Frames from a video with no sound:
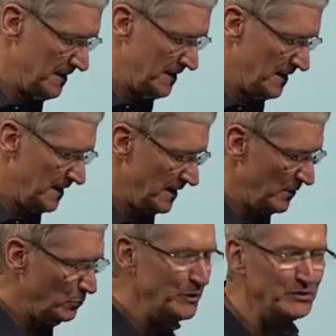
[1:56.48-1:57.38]
Windows
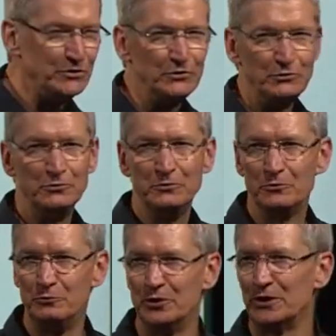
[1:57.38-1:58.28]
computer. So
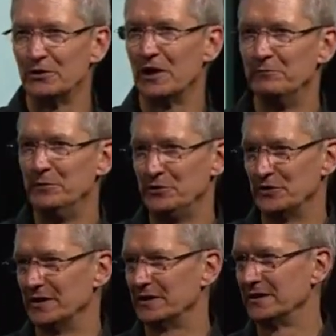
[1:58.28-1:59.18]
it does make sense
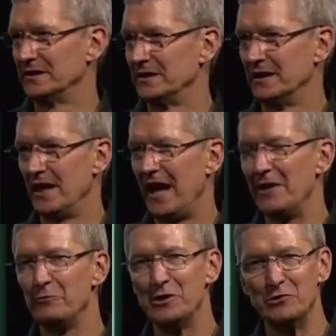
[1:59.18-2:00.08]
for Apple to
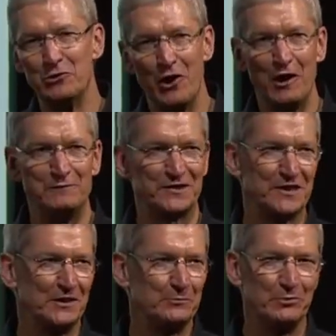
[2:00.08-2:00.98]
consider the fact that
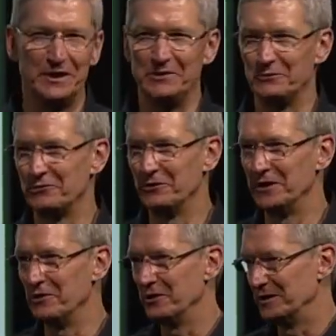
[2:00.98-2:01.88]
Android devices are
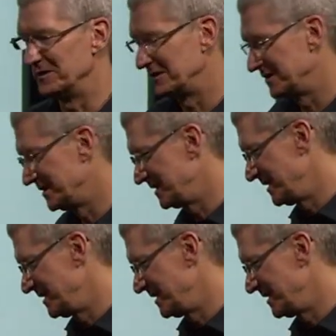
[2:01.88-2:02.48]
on a leap, and that